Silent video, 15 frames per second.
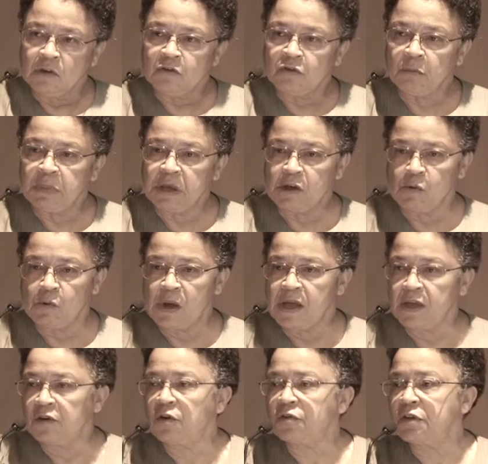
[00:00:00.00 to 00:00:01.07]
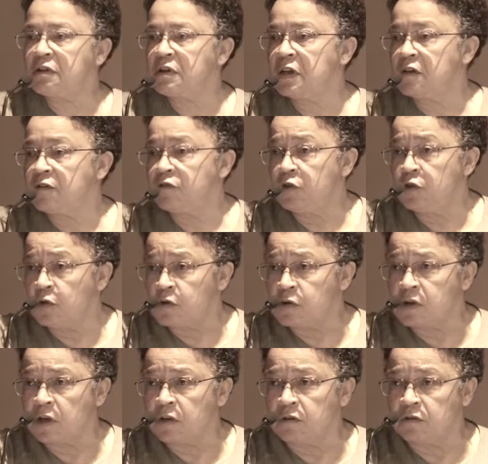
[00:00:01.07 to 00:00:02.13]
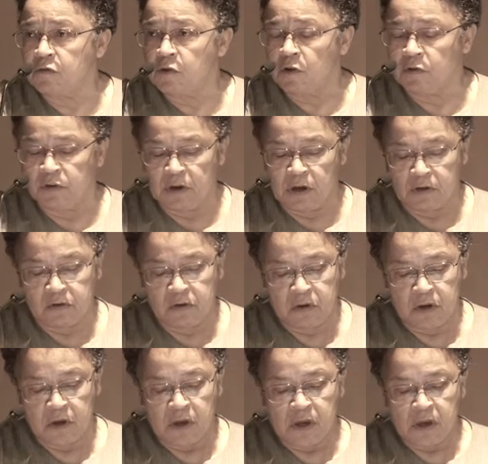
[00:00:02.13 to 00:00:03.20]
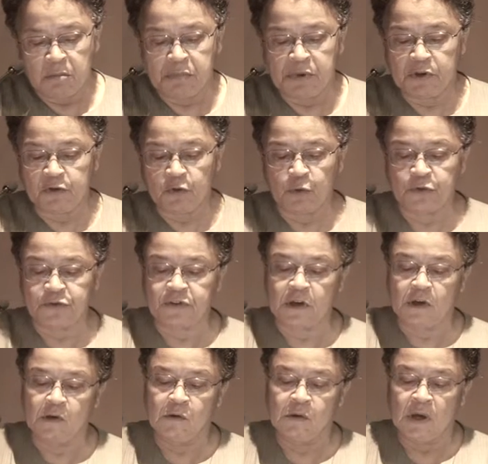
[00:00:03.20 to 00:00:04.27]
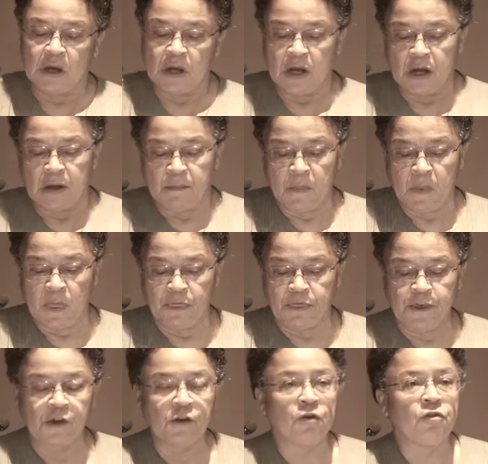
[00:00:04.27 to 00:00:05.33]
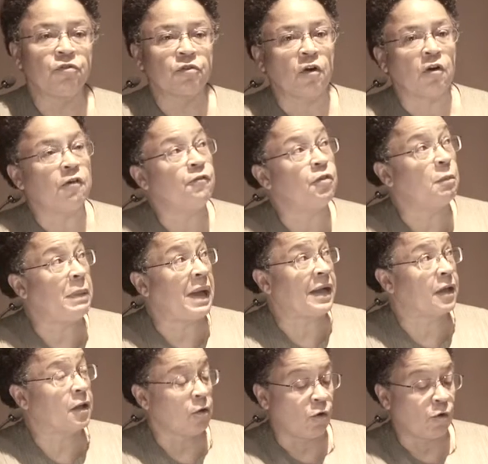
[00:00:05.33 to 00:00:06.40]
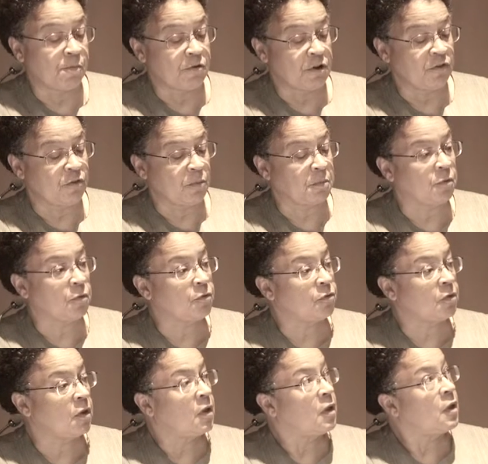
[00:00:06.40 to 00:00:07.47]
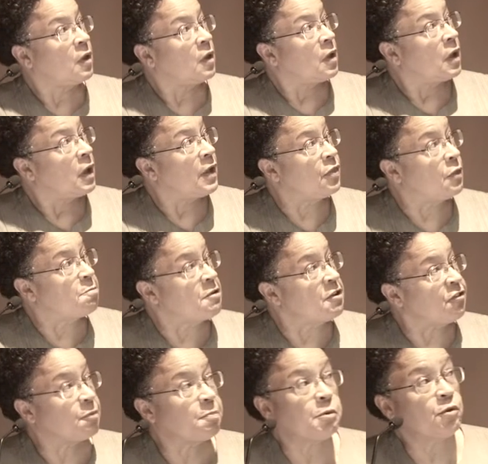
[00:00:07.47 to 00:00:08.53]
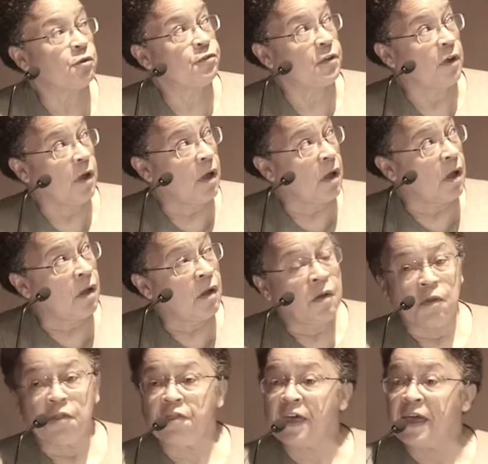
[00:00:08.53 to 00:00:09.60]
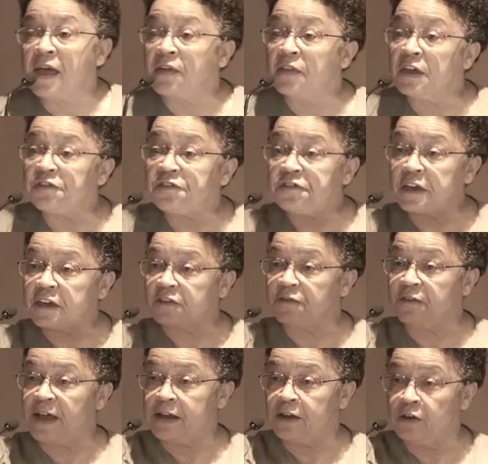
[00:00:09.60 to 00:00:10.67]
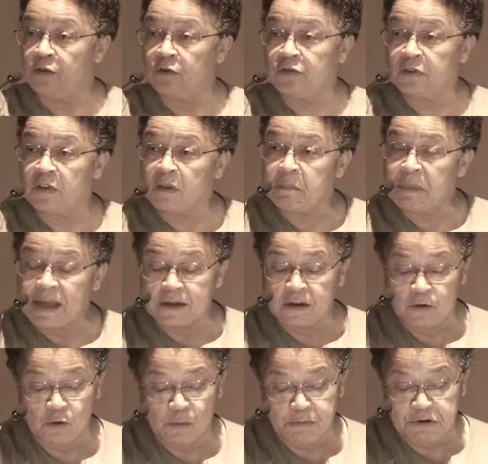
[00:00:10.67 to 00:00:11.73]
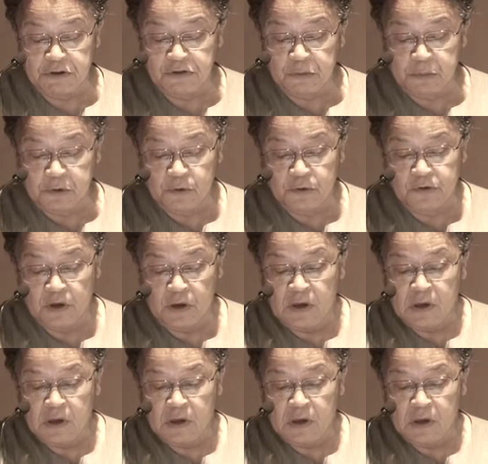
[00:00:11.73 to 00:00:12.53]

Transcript: to be aware not only of your code of conduct, but also um, those of the Bangalore principles. And the principles are there. There's six values in the Bangalore principles